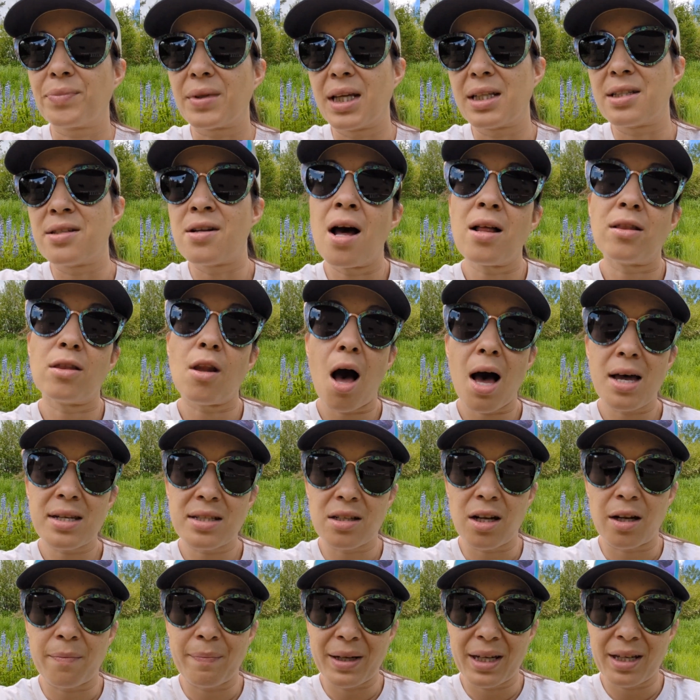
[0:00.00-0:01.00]
it's not
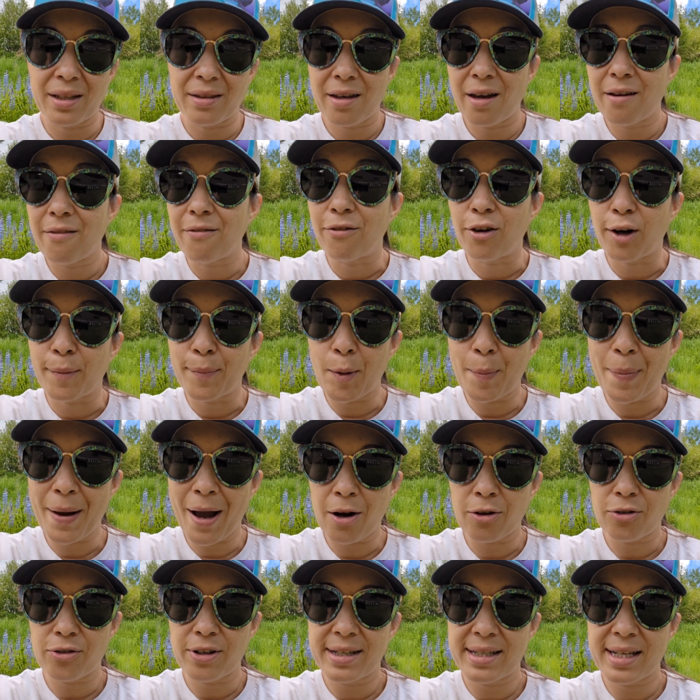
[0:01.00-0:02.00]
lost on me that verbal
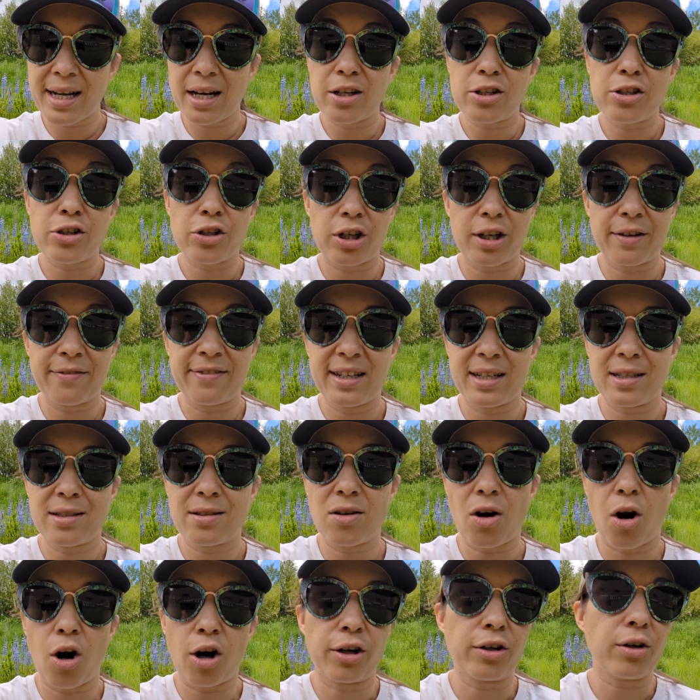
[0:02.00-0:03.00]
boundaries and
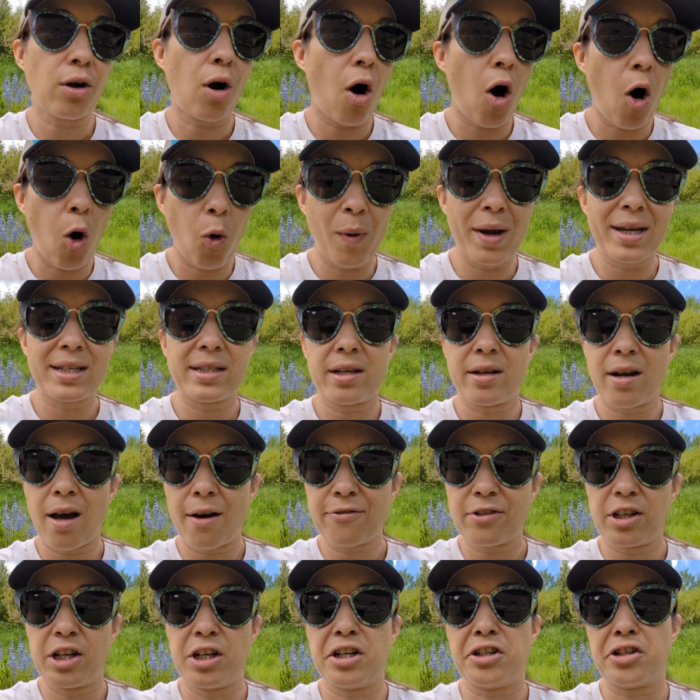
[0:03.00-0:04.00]
assertiveness aren't always
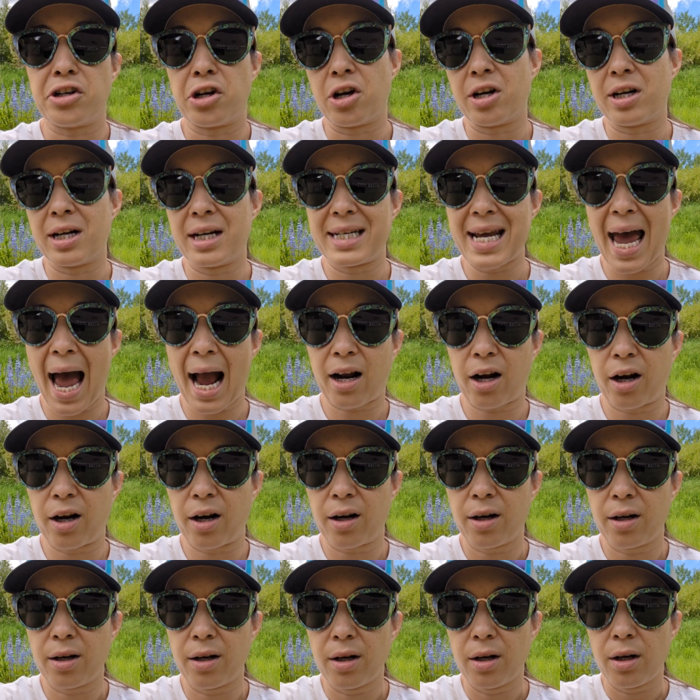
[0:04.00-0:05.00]
enough to deter an
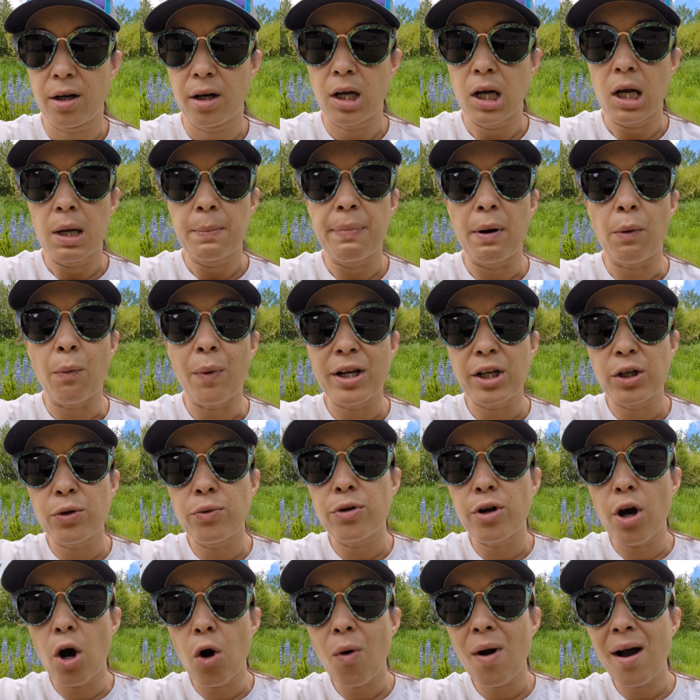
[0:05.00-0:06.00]
attacker. But when you
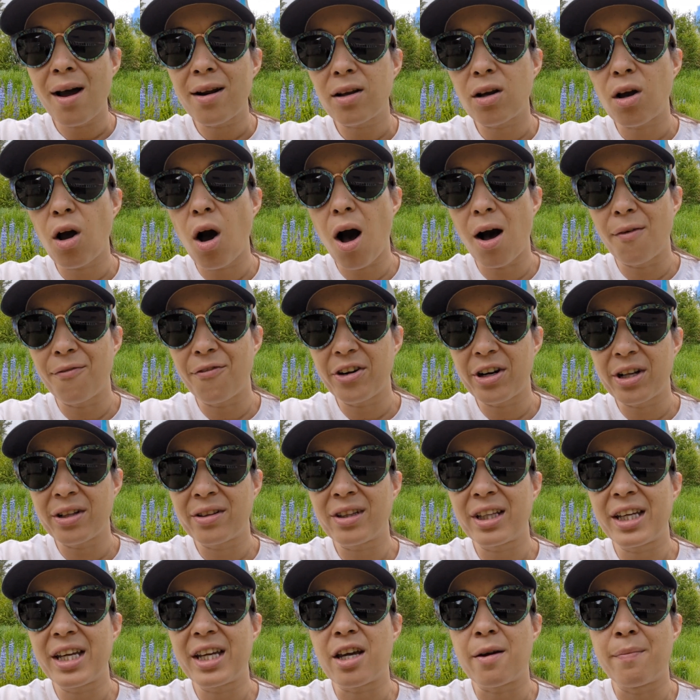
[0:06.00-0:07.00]
know how to
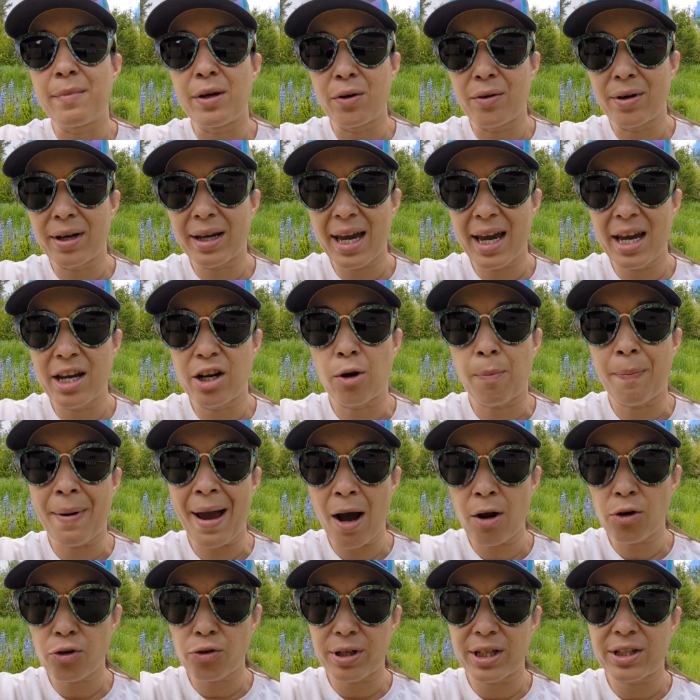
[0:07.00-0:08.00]
confidently communicate your
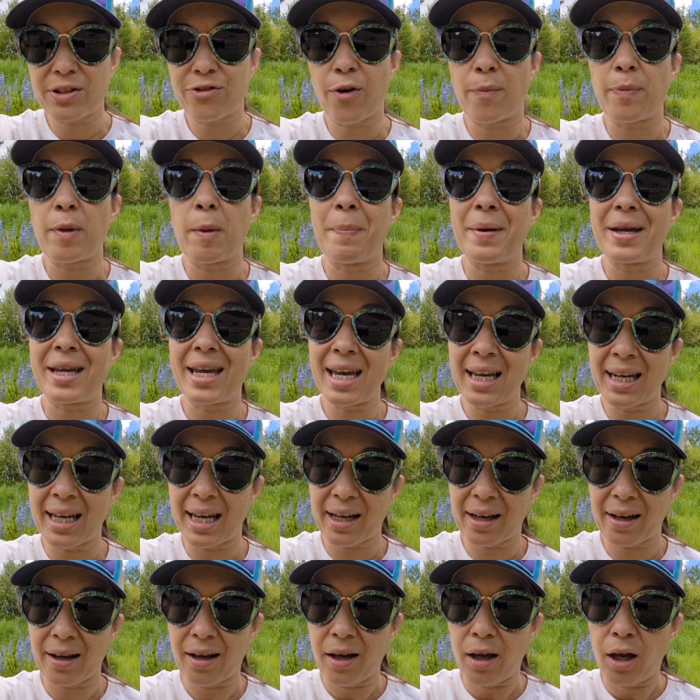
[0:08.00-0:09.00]
boundaries from the
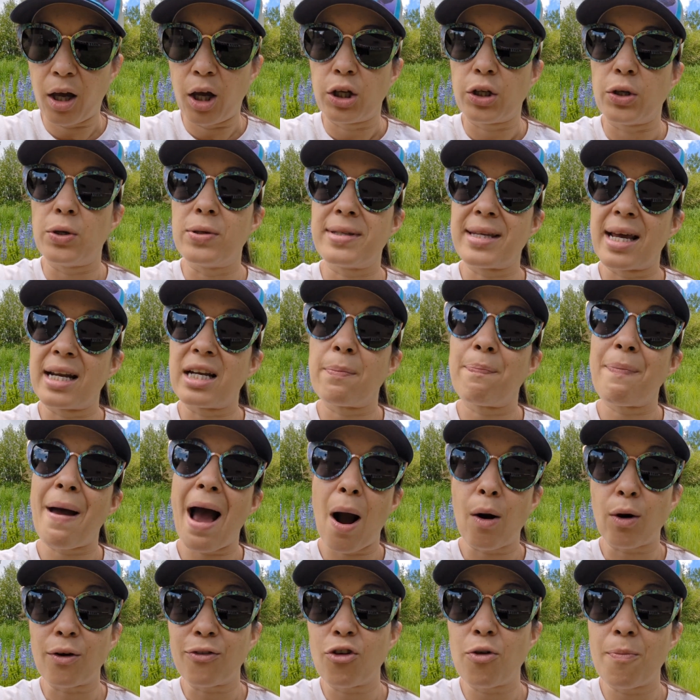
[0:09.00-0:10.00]
beginning, you send a
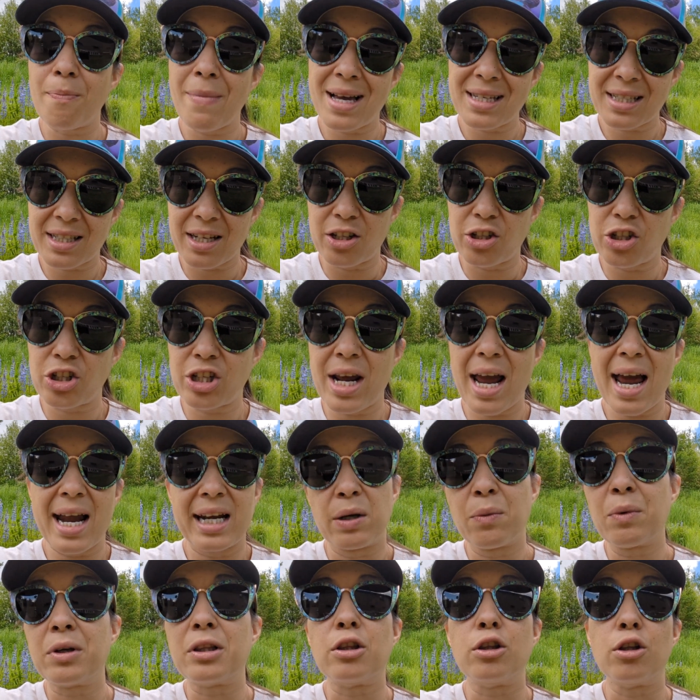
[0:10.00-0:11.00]
powerful message to
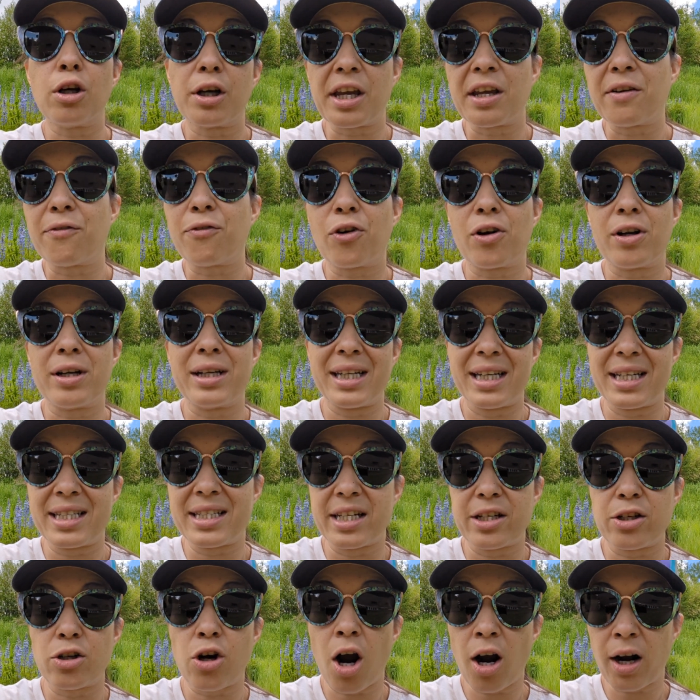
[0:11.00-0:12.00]
anyone looking for an
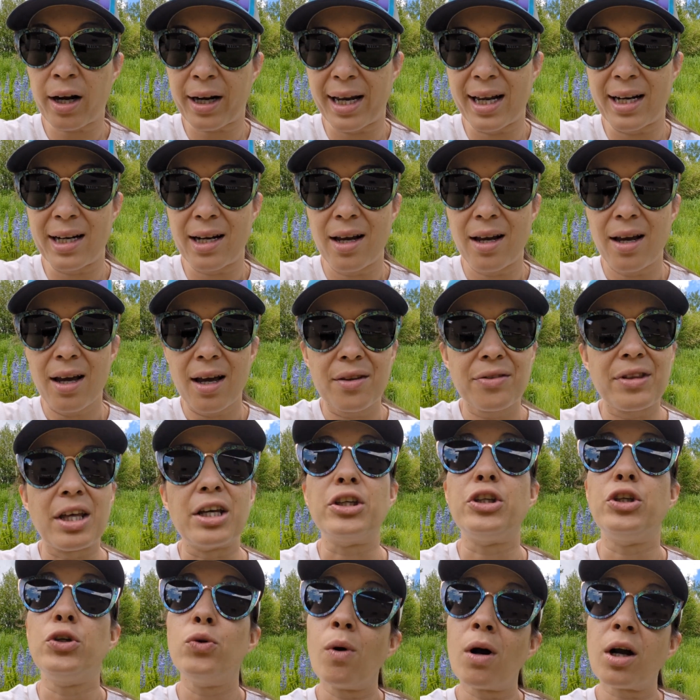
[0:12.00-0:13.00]
easy target
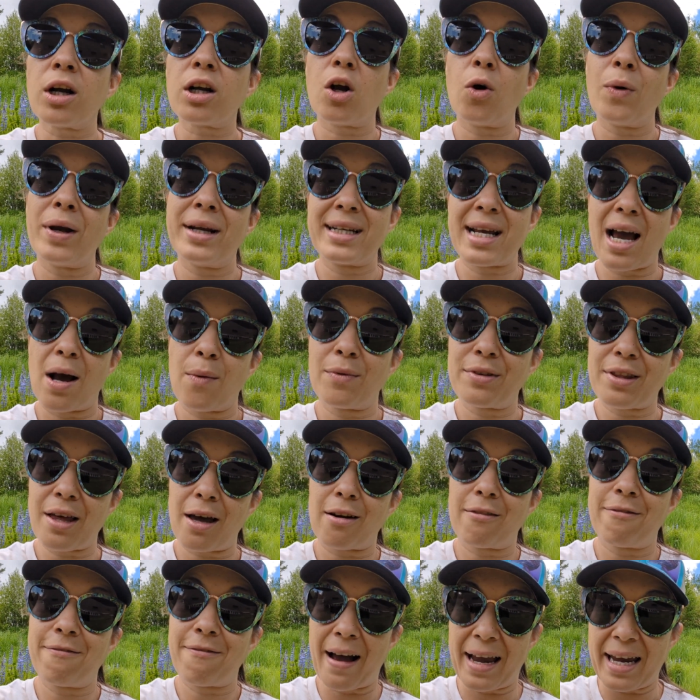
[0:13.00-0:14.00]
that you aren't going down
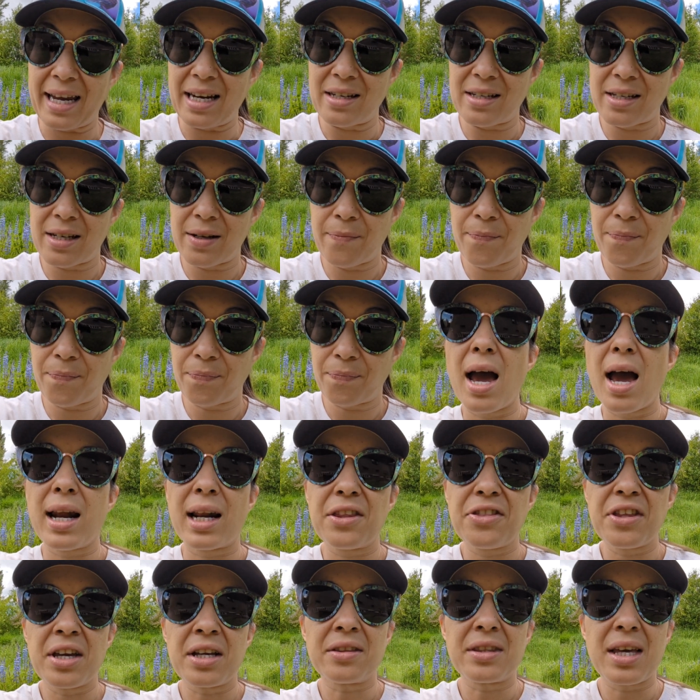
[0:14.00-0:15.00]
without a fight. And
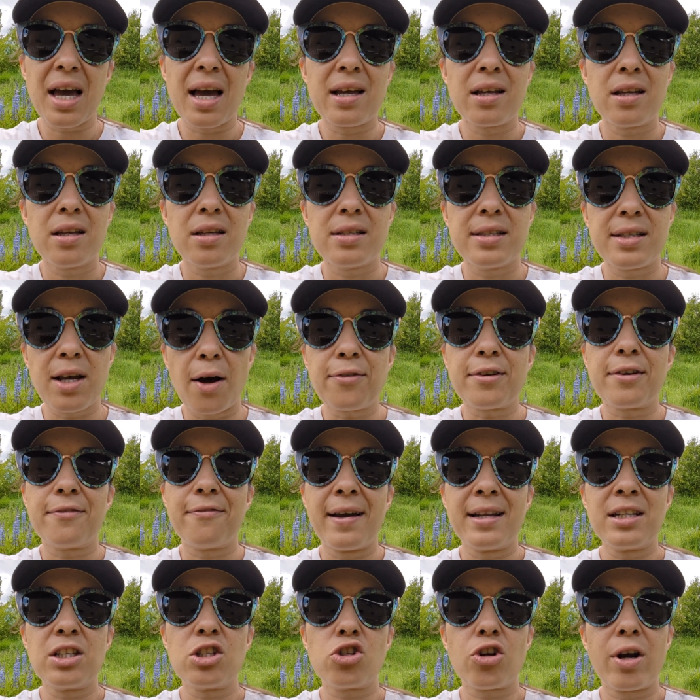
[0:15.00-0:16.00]
I think that
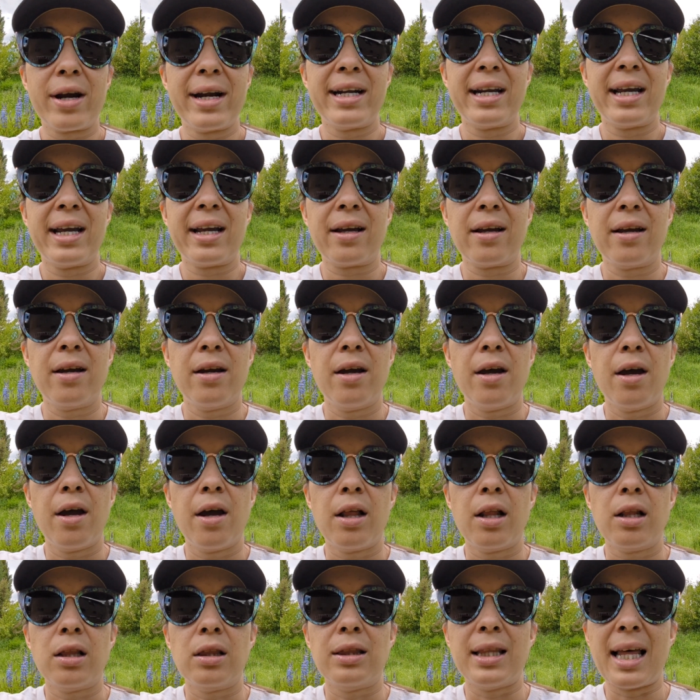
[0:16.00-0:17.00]
self-defense training
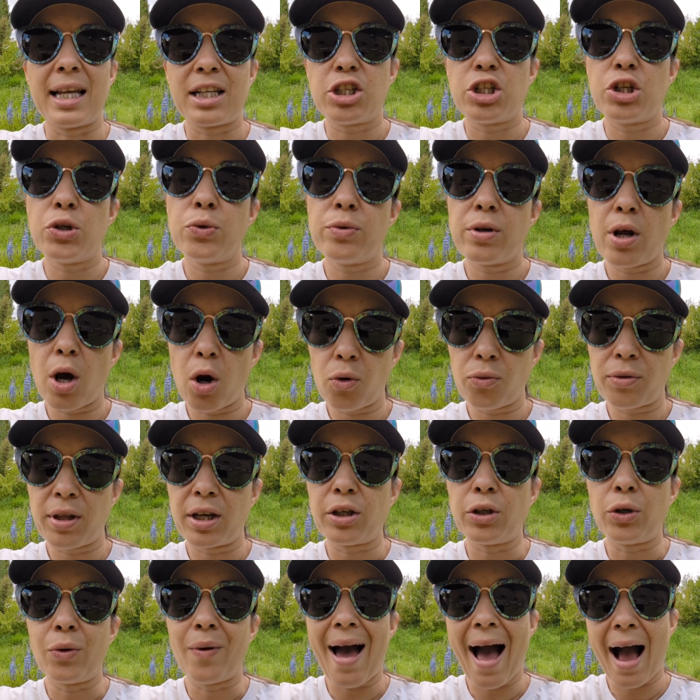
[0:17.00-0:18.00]
lets you know
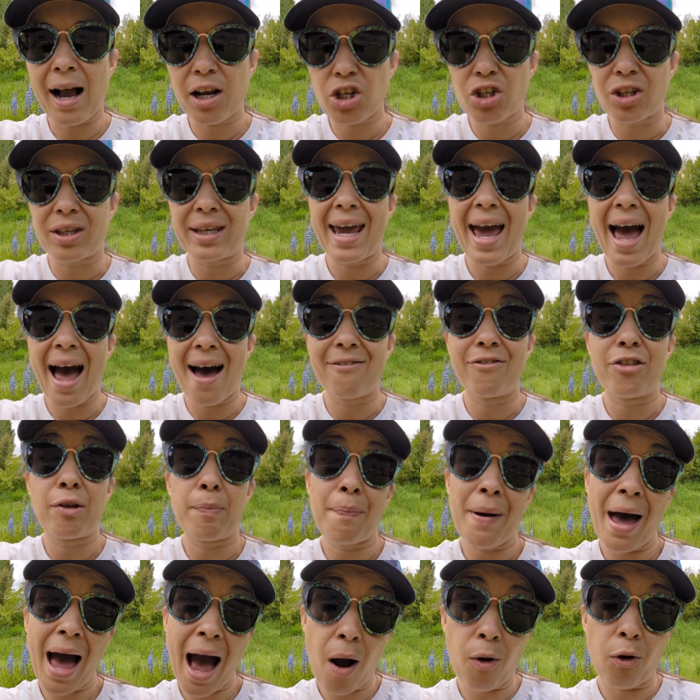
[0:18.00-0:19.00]
that you actually have the
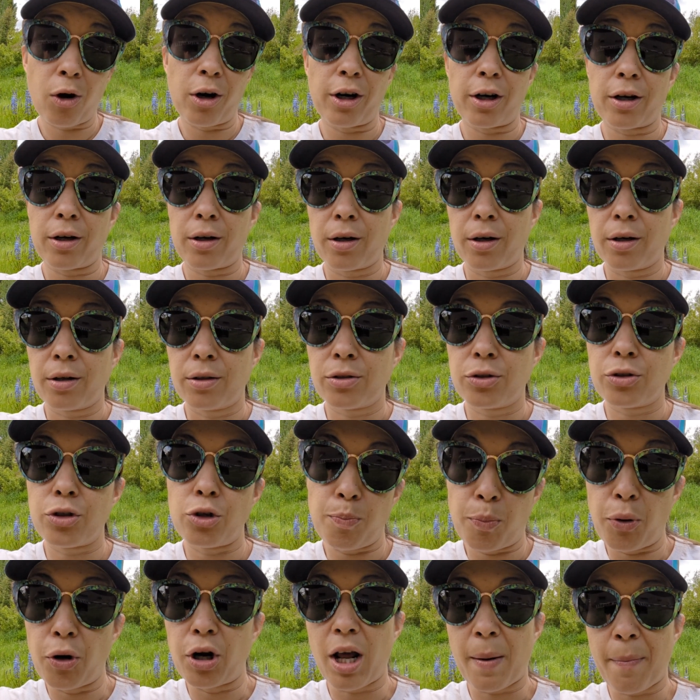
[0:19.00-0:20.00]
power
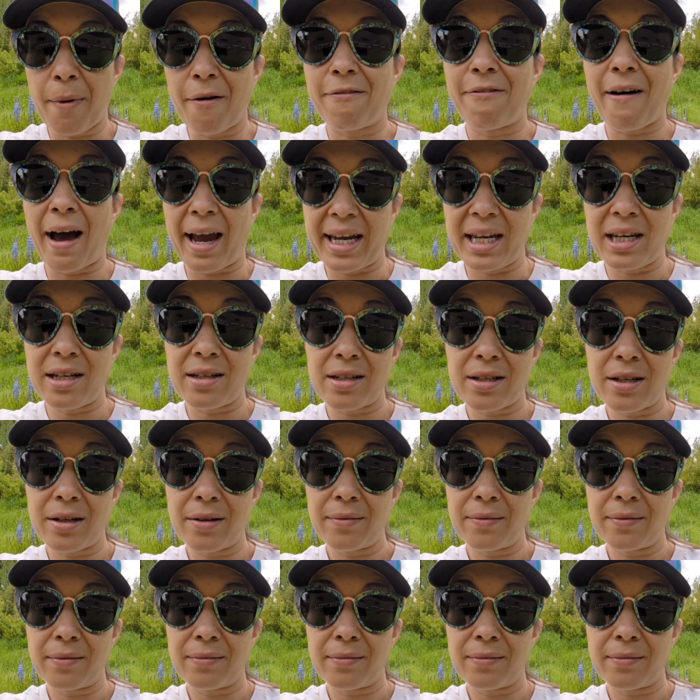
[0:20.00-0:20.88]
to put up a fight.